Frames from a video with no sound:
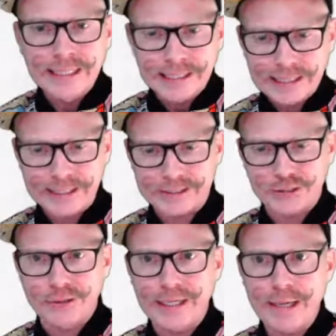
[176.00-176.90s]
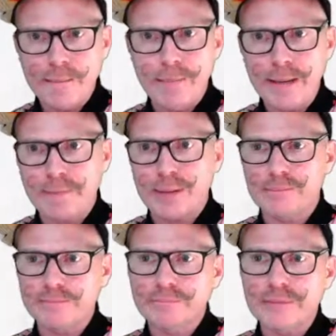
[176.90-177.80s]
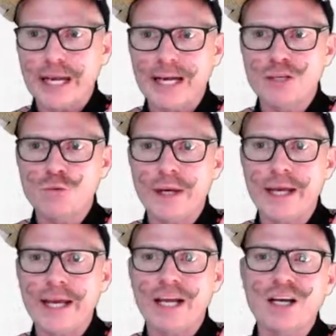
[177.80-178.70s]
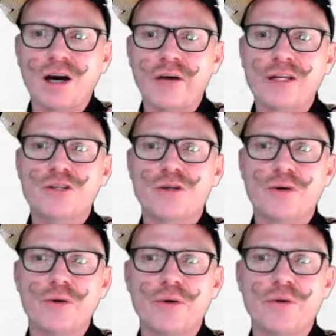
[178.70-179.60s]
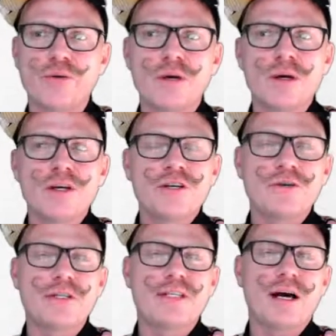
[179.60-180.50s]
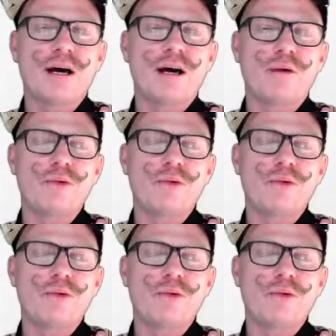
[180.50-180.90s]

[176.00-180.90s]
click through here, blip, and we're going to, should we start with a